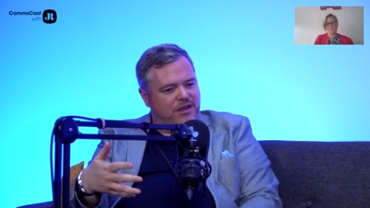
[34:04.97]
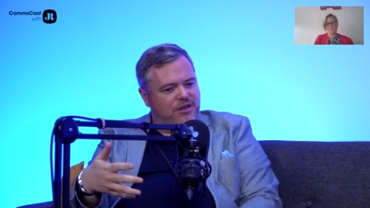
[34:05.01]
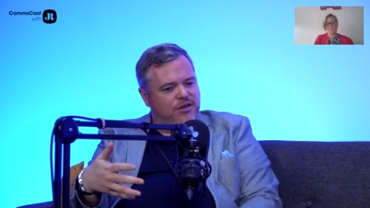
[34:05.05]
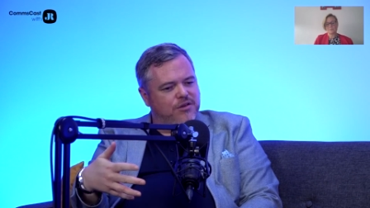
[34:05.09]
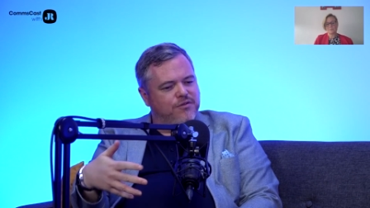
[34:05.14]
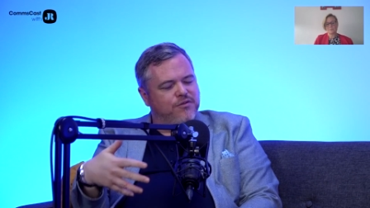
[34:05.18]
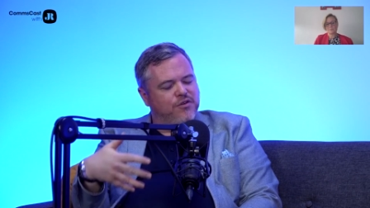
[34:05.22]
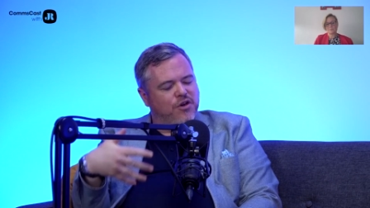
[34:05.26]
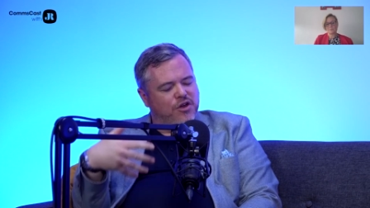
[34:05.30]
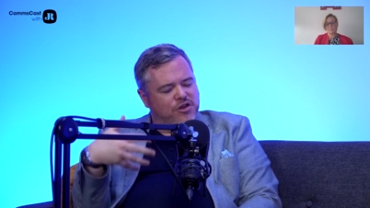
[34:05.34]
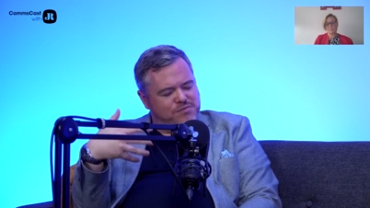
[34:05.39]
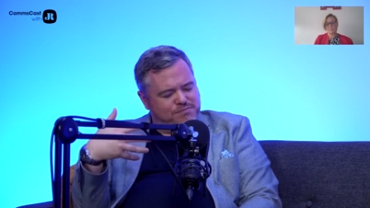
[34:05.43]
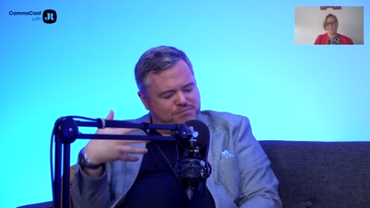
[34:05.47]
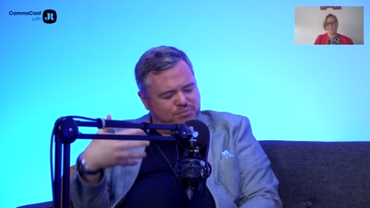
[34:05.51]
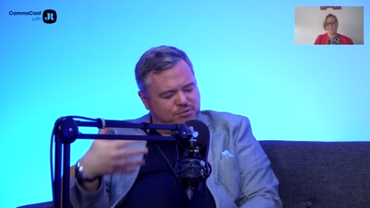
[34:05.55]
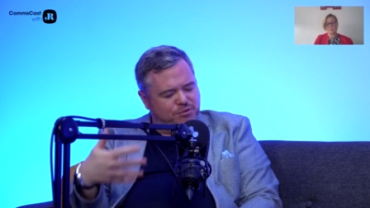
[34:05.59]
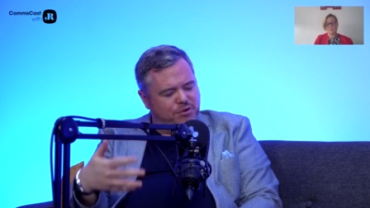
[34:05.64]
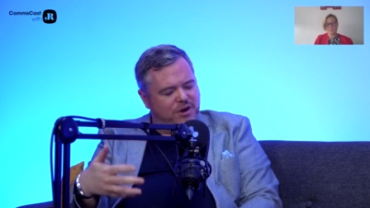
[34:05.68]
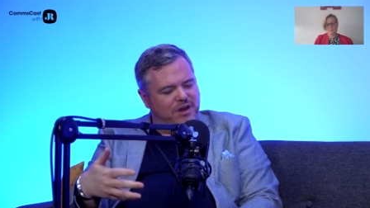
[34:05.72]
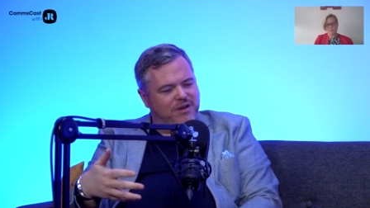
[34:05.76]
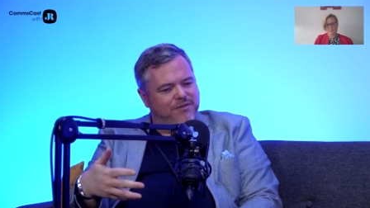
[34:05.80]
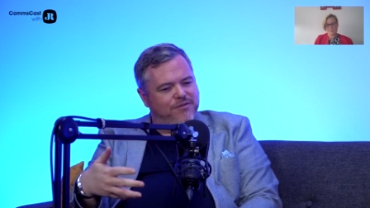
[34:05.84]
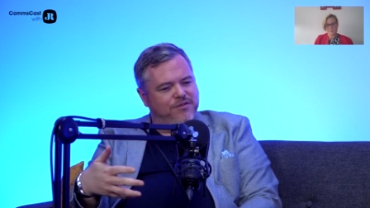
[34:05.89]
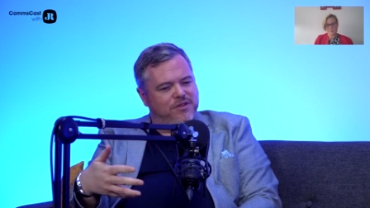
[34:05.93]
You've got to
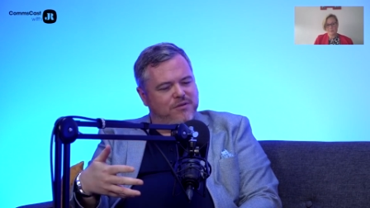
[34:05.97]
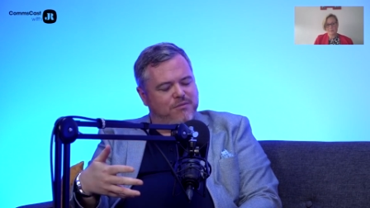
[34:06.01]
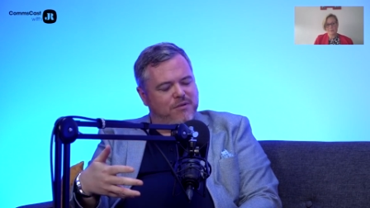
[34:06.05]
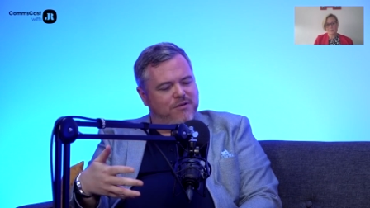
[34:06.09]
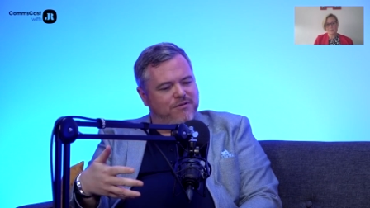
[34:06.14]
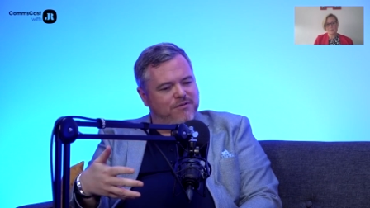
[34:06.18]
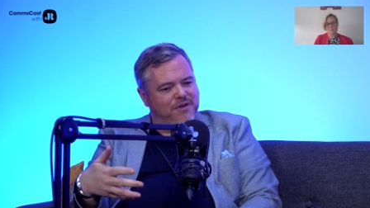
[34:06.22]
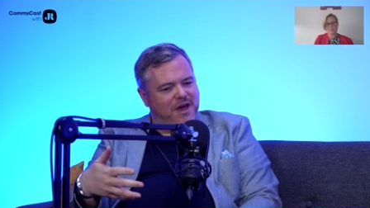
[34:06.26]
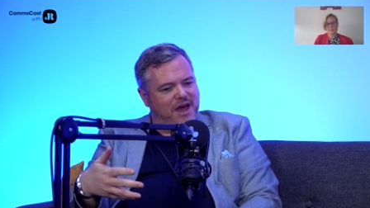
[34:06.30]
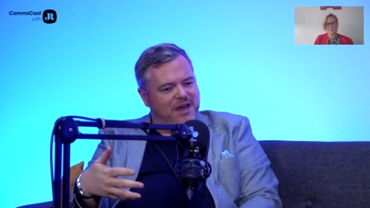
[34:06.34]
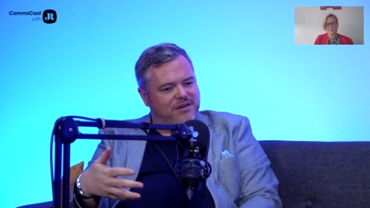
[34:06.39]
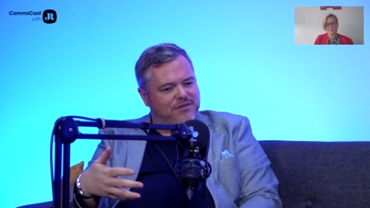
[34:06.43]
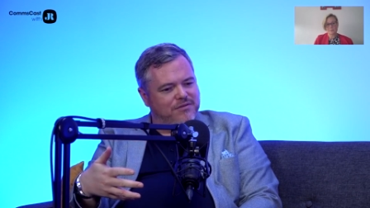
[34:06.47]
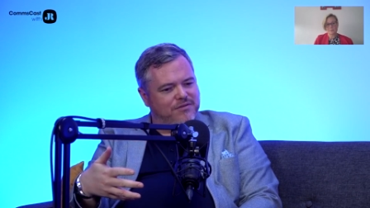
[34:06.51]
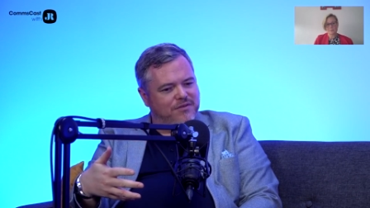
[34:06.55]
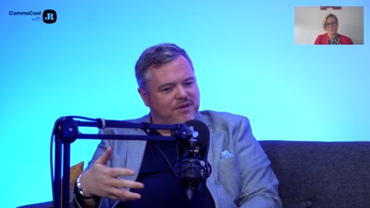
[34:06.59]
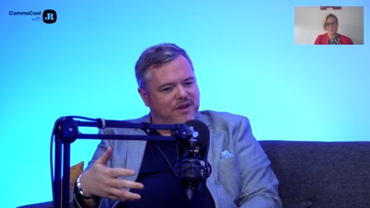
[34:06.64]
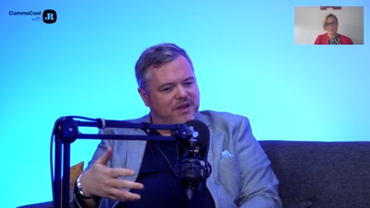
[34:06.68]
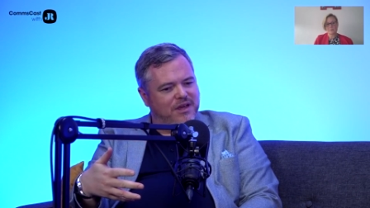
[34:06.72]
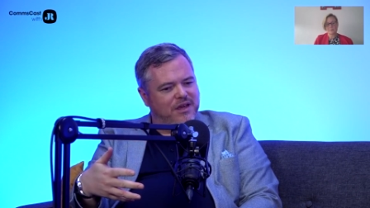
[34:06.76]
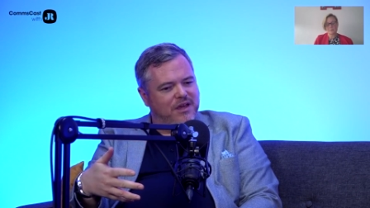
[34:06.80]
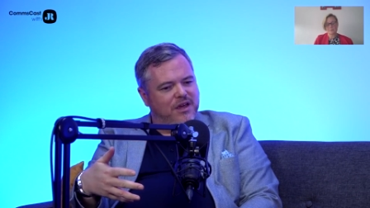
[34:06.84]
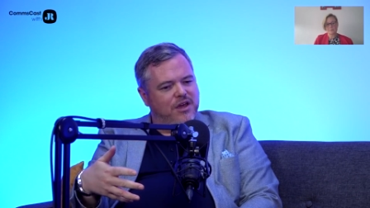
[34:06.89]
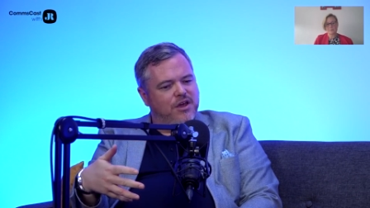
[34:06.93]
brief them
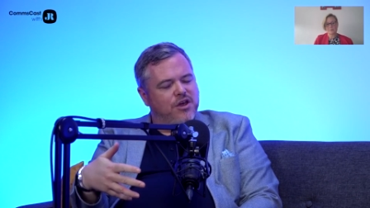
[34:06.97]
effectively.